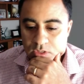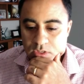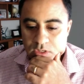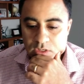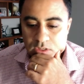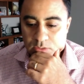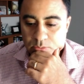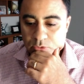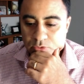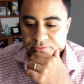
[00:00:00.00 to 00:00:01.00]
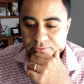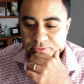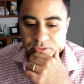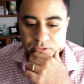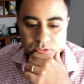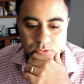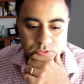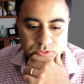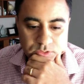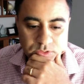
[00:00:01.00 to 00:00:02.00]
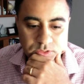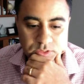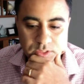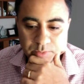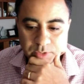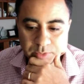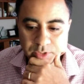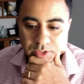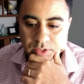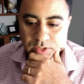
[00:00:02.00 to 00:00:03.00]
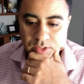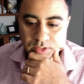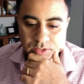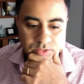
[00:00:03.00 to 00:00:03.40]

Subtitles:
a lot more videos in the upcoming days.